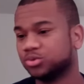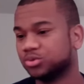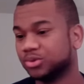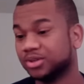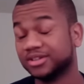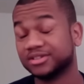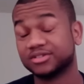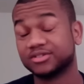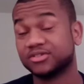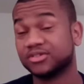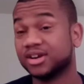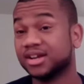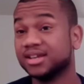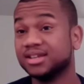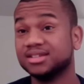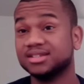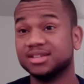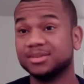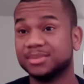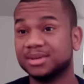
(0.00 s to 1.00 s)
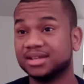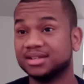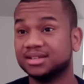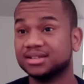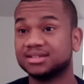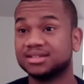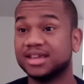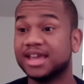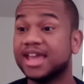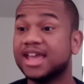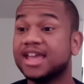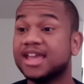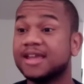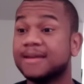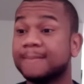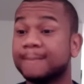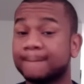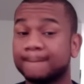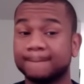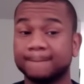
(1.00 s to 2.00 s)
it's crazy, man. This
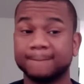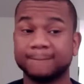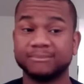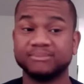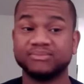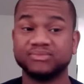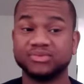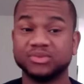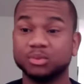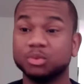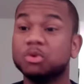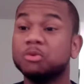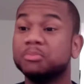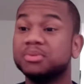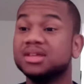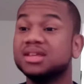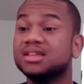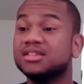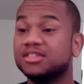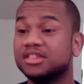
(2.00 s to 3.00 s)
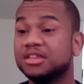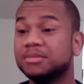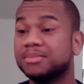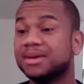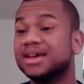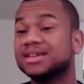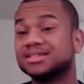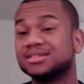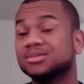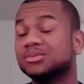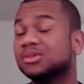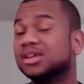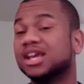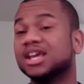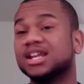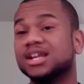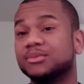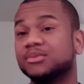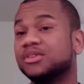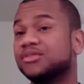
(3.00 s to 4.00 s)
game will be the best
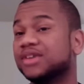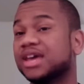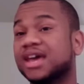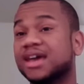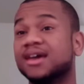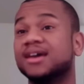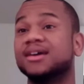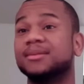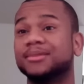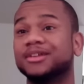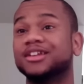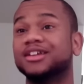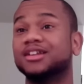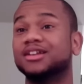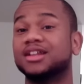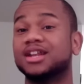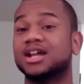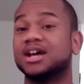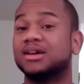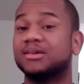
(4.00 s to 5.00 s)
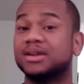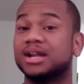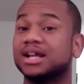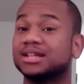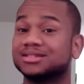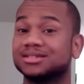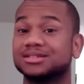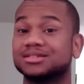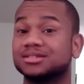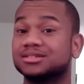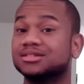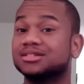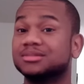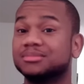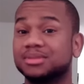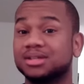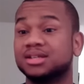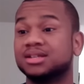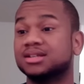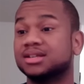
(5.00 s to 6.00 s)
2K that we've had, man. And I sincerely
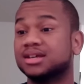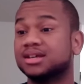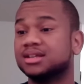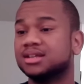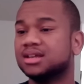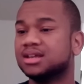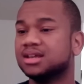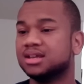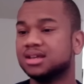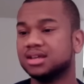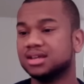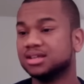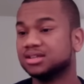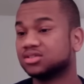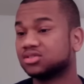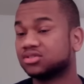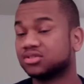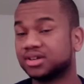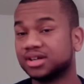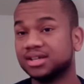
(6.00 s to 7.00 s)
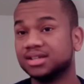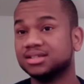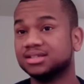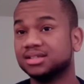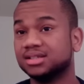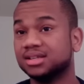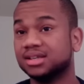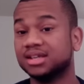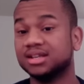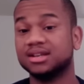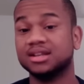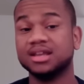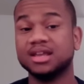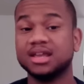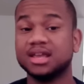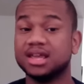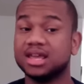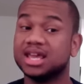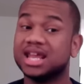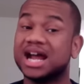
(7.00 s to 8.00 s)
mean that. It's crazy. And
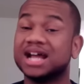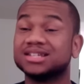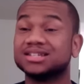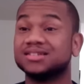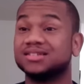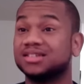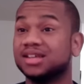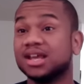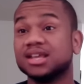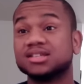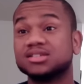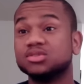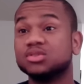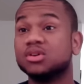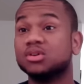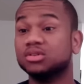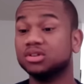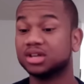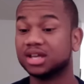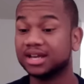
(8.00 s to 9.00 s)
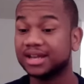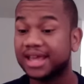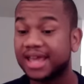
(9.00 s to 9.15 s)
I suggest you go look at